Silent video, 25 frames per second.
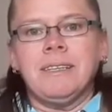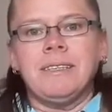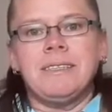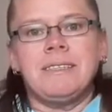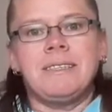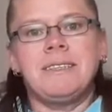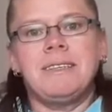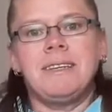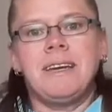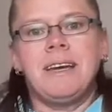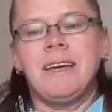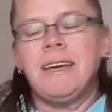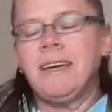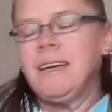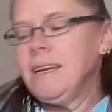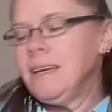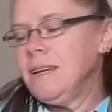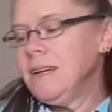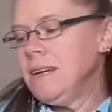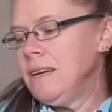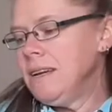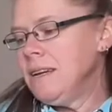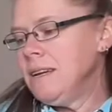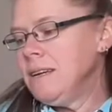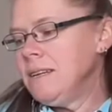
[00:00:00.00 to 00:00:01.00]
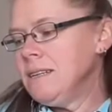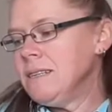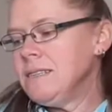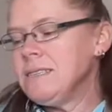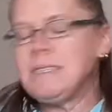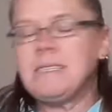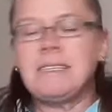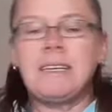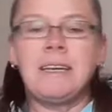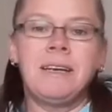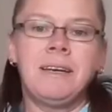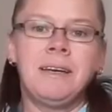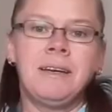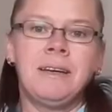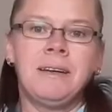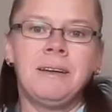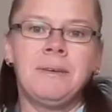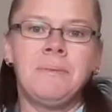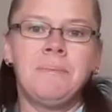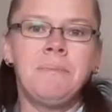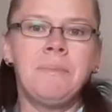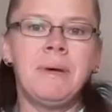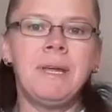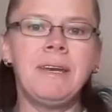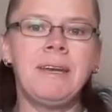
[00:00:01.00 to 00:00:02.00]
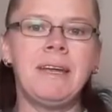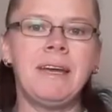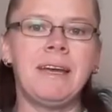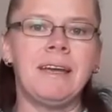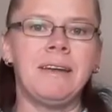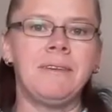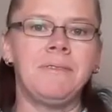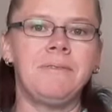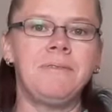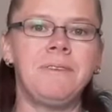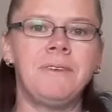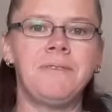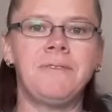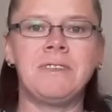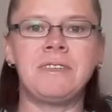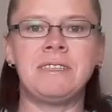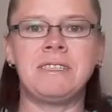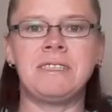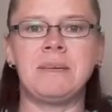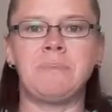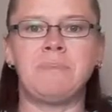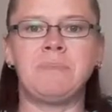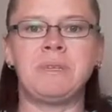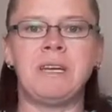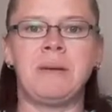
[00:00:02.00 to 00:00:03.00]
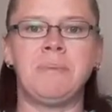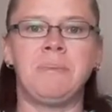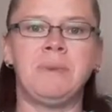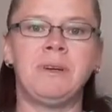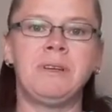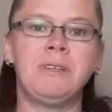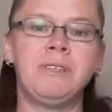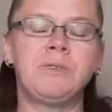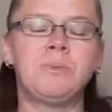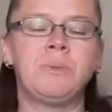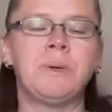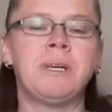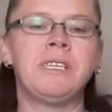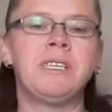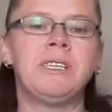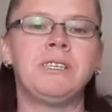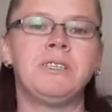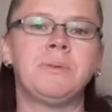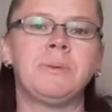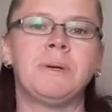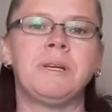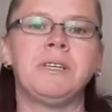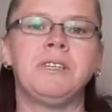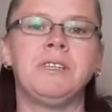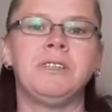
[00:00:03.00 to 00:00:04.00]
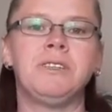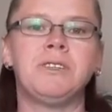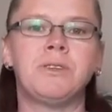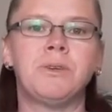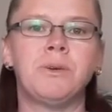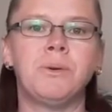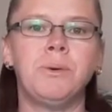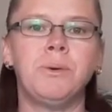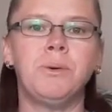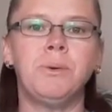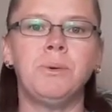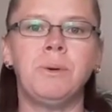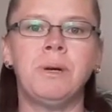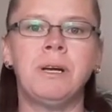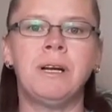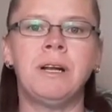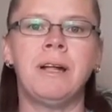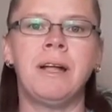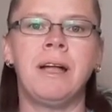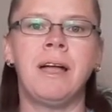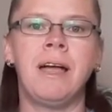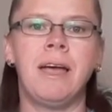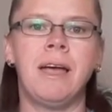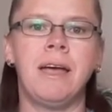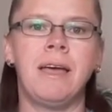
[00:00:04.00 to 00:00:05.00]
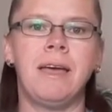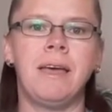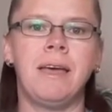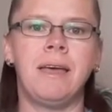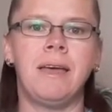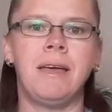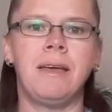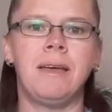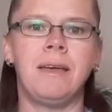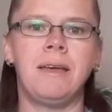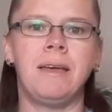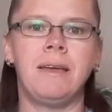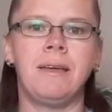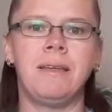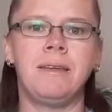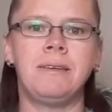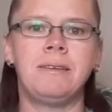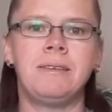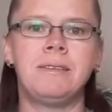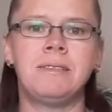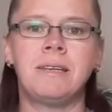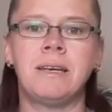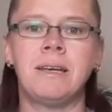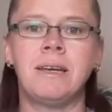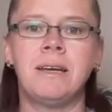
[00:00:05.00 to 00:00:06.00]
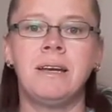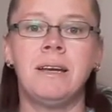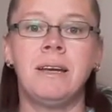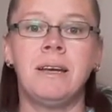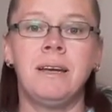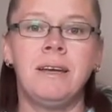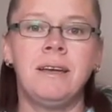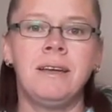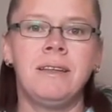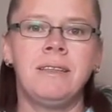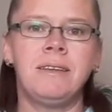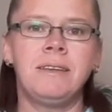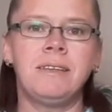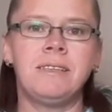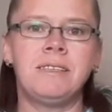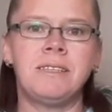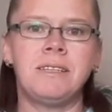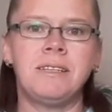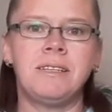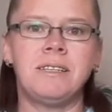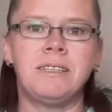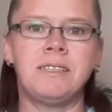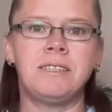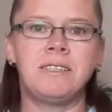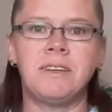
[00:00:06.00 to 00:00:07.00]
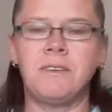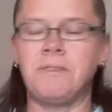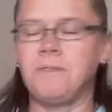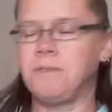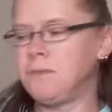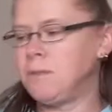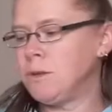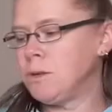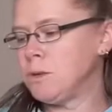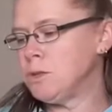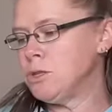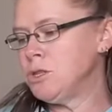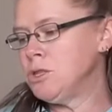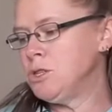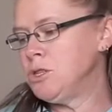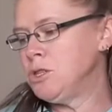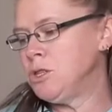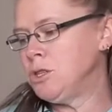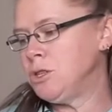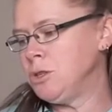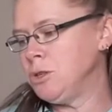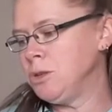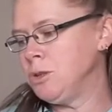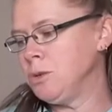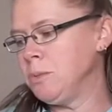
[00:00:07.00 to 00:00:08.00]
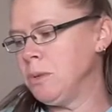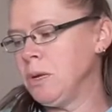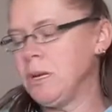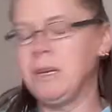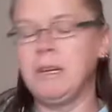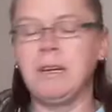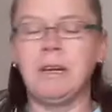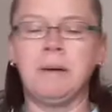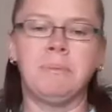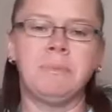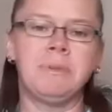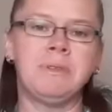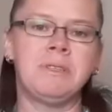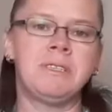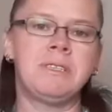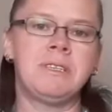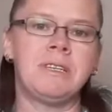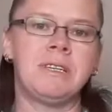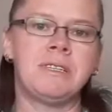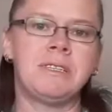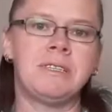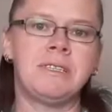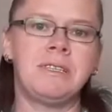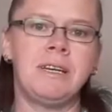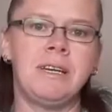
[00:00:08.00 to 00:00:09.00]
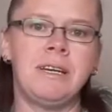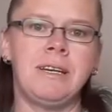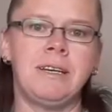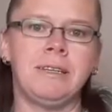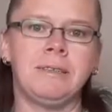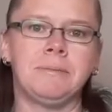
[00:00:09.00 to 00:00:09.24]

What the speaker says: Today is Monday, 5th of September 2022 and this is Flosstube number 16.